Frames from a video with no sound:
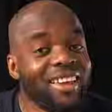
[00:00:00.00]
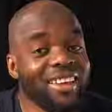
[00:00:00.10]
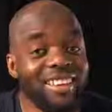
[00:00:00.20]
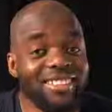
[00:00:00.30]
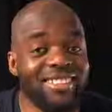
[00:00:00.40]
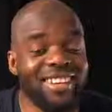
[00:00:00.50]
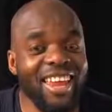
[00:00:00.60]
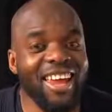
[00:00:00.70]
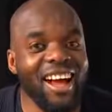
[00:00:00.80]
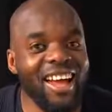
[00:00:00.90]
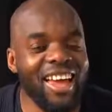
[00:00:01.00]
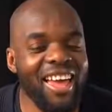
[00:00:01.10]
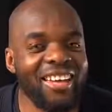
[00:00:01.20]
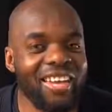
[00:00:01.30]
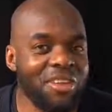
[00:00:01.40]
Yesterday, I
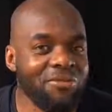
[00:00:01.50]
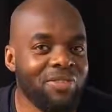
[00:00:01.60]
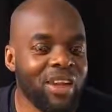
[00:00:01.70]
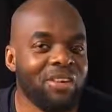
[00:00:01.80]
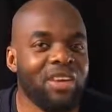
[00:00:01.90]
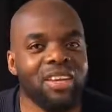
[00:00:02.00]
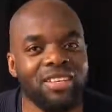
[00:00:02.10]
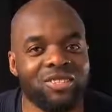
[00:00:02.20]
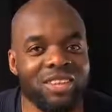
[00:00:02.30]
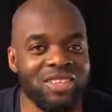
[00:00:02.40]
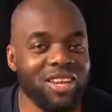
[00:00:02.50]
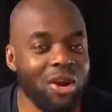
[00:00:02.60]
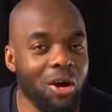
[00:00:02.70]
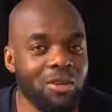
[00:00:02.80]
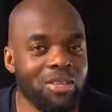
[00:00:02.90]
had a very interesting
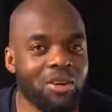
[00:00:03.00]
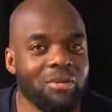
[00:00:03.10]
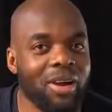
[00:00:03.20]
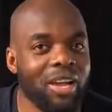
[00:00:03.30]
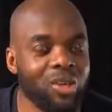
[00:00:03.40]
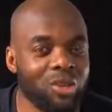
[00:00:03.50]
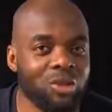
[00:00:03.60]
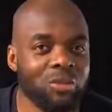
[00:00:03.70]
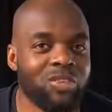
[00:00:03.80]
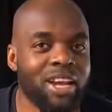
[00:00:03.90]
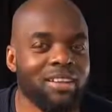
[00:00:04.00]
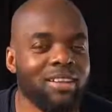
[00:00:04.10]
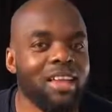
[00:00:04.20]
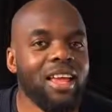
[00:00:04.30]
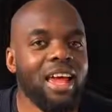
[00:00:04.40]
comment on my YouTube
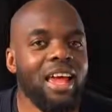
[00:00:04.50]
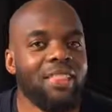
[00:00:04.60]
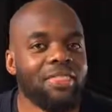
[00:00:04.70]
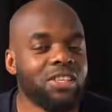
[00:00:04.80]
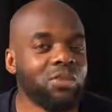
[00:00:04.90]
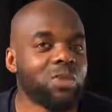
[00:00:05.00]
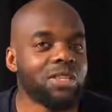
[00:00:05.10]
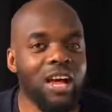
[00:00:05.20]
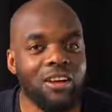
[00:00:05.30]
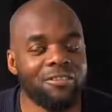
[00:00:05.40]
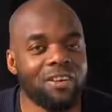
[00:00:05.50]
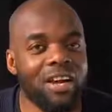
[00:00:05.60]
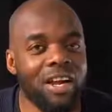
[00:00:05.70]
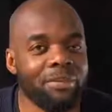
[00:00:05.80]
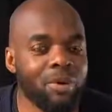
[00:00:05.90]
channel, and this was after
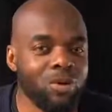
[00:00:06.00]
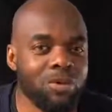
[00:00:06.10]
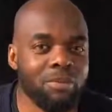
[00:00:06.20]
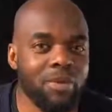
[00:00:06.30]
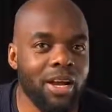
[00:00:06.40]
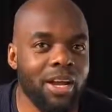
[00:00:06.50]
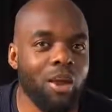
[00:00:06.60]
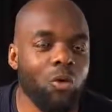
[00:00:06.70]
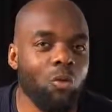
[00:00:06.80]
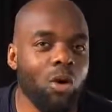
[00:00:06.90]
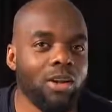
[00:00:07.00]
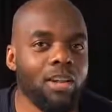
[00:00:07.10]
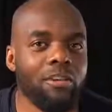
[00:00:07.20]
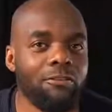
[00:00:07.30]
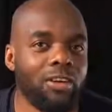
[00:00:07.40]
I posted my one
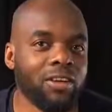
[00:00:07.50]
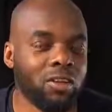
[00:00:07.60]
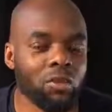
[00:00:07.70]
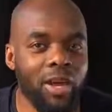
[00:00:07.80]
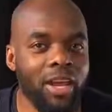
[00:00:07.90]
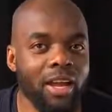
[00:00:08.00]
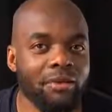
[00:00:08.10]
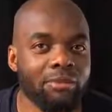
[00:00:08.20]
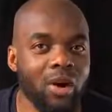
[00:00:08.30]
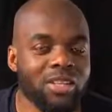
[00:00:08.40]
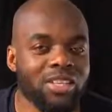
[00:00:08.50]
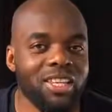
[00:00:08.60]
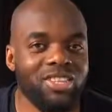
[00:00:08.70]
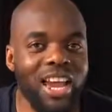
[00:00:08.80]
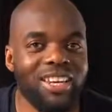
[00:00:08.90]
funnel away
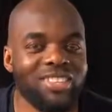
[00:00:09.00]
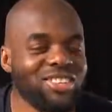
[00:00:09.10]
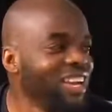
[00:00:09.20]
unboxing challenge.